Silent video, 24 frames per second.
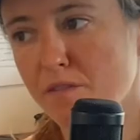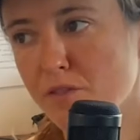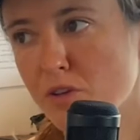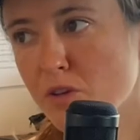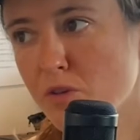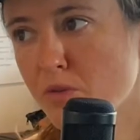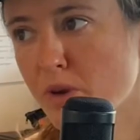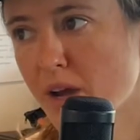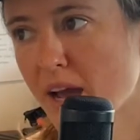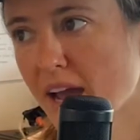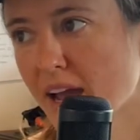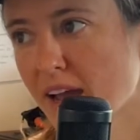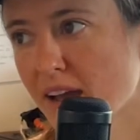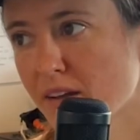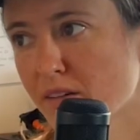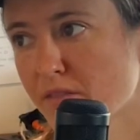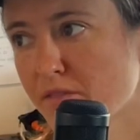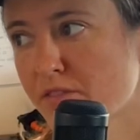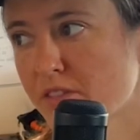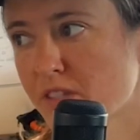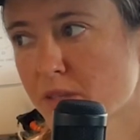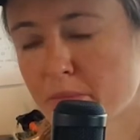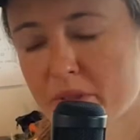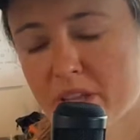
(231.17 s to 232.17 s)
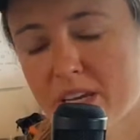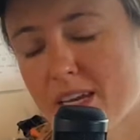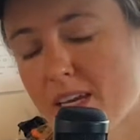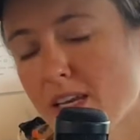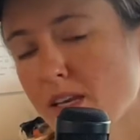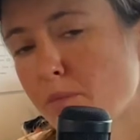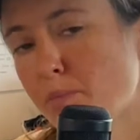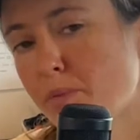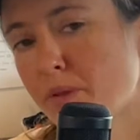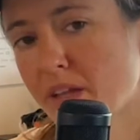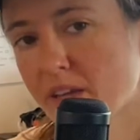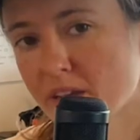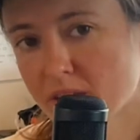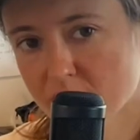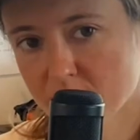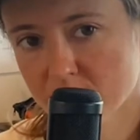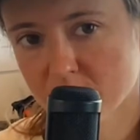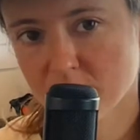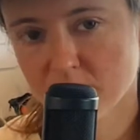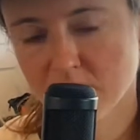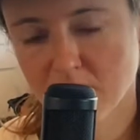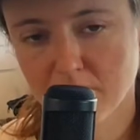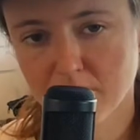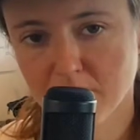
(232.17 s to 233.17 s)
you have some of the key
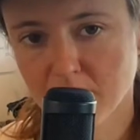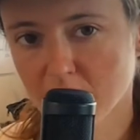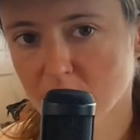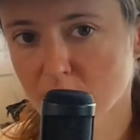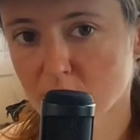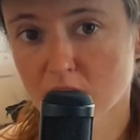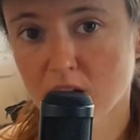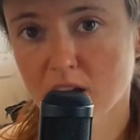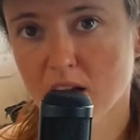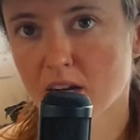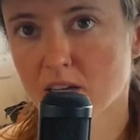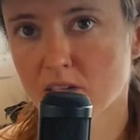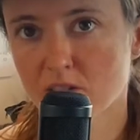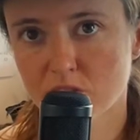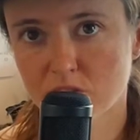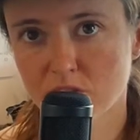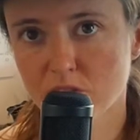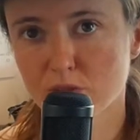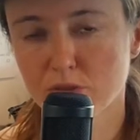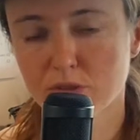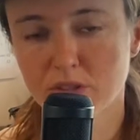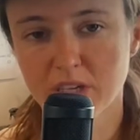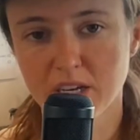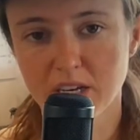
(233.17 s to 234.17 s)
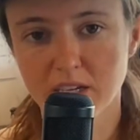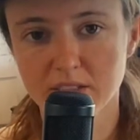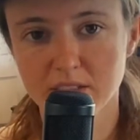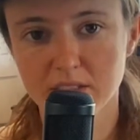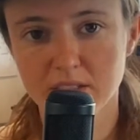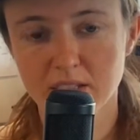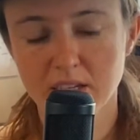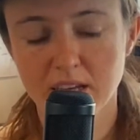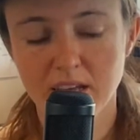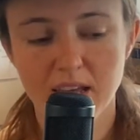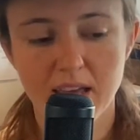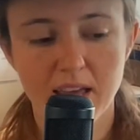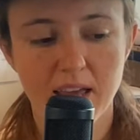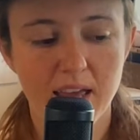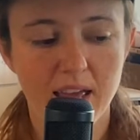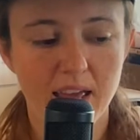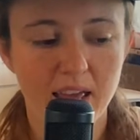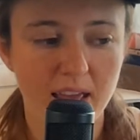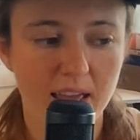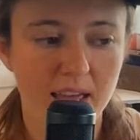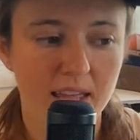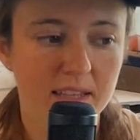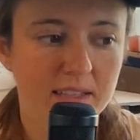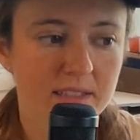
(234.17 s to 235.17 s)
players of a garage toolkit,
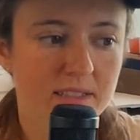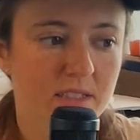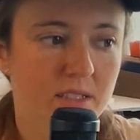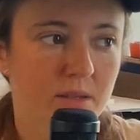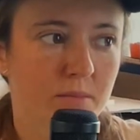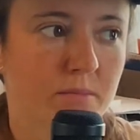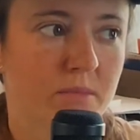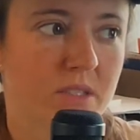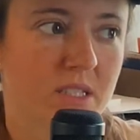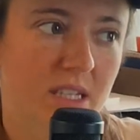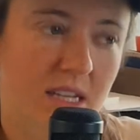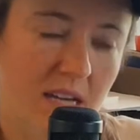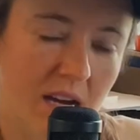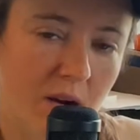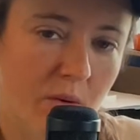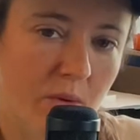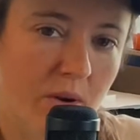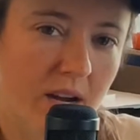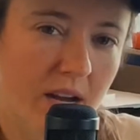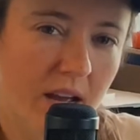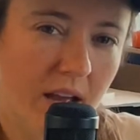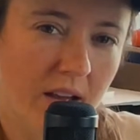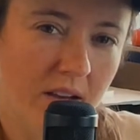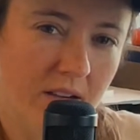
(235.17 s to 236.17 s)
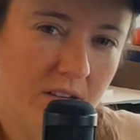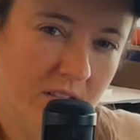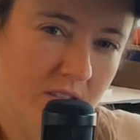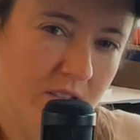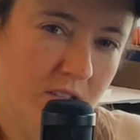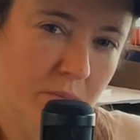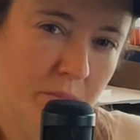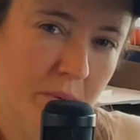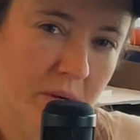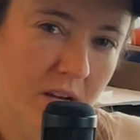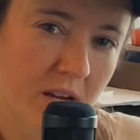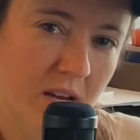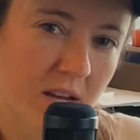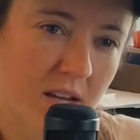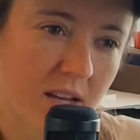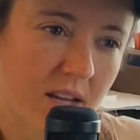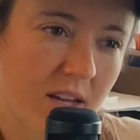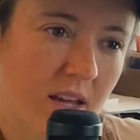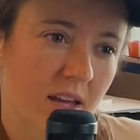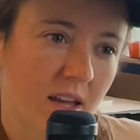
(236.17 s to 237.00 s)
and some DIY chutzpah,